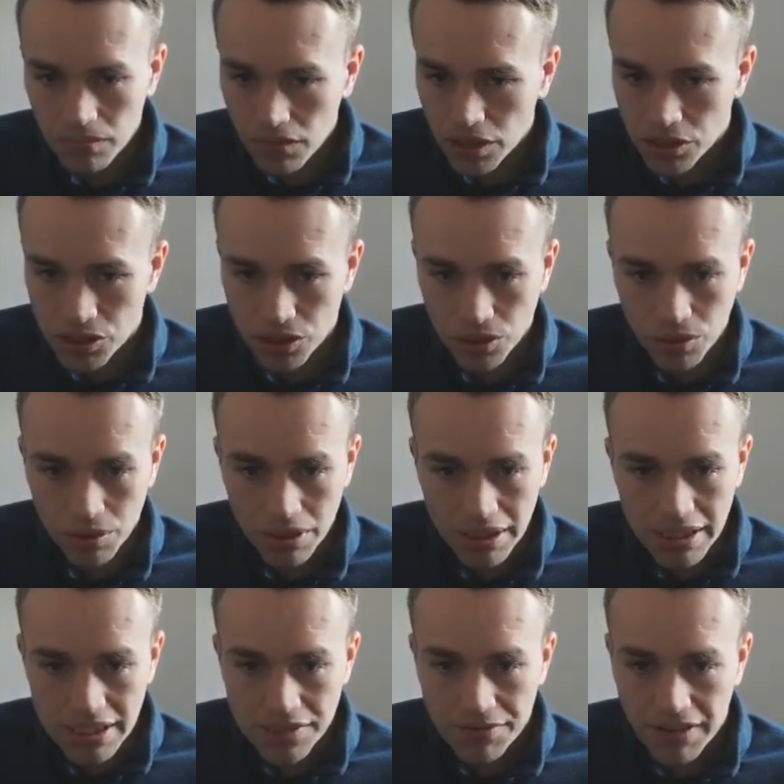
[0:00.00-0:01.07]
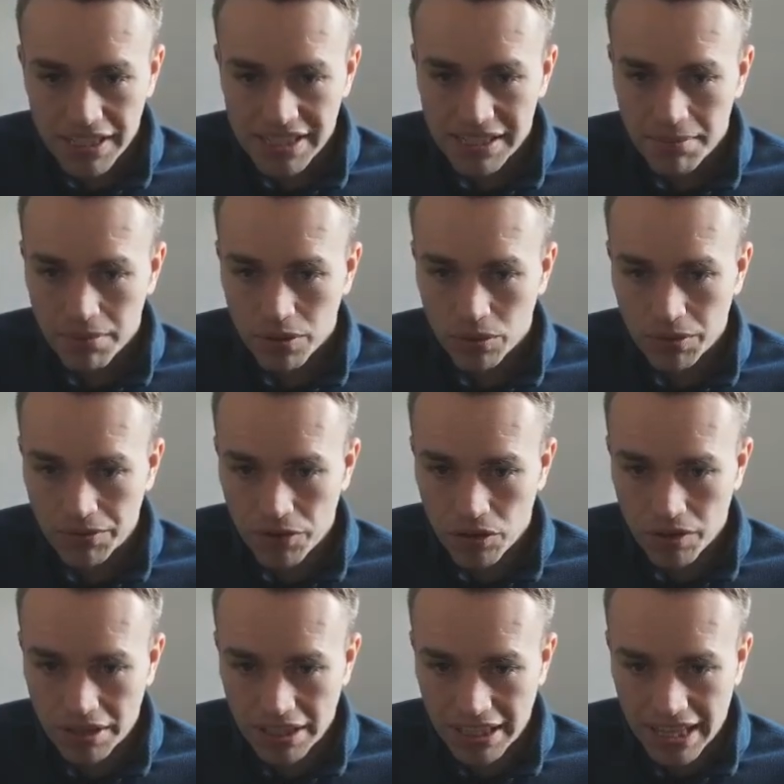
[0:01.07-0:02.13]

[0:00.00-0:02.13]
So it's very simple. We've got the